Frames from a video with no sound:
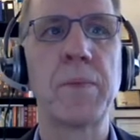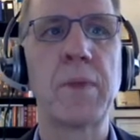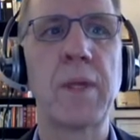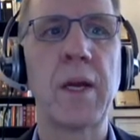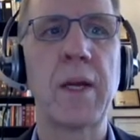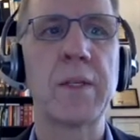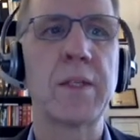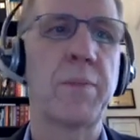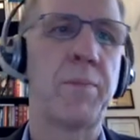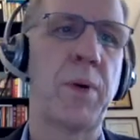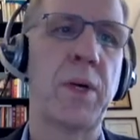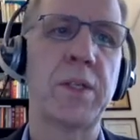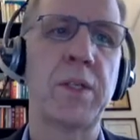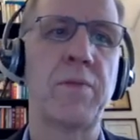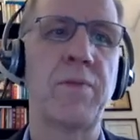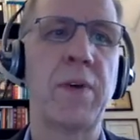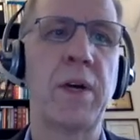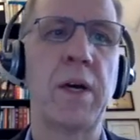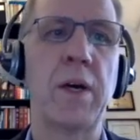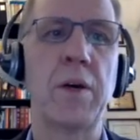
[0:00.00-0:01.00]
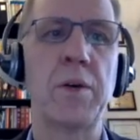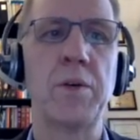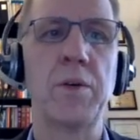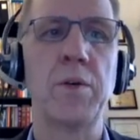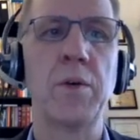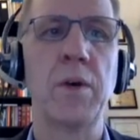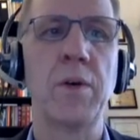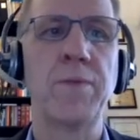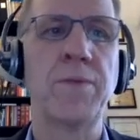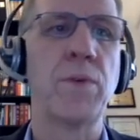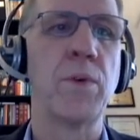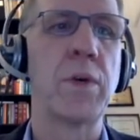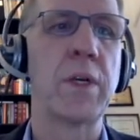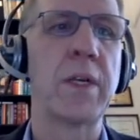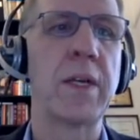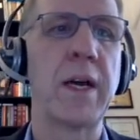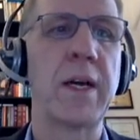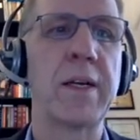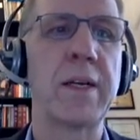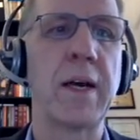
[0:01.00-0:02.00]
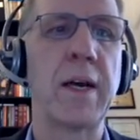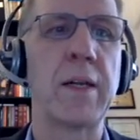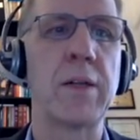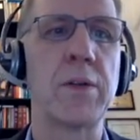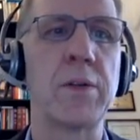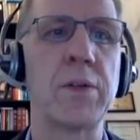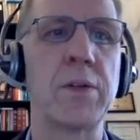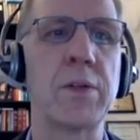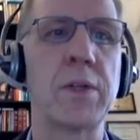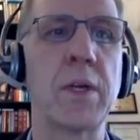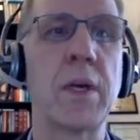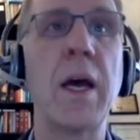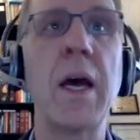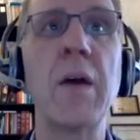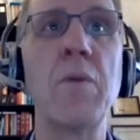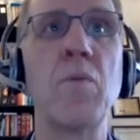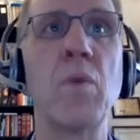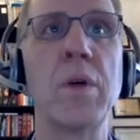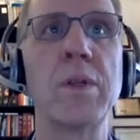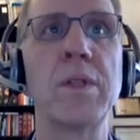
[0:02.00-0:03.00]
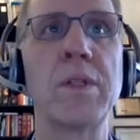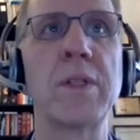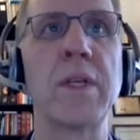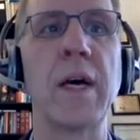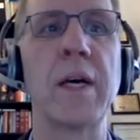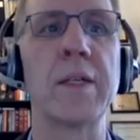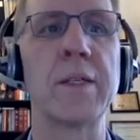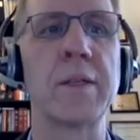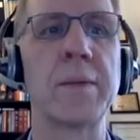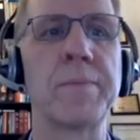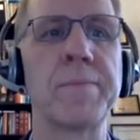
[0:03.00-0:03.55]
That has a present value of $49.01.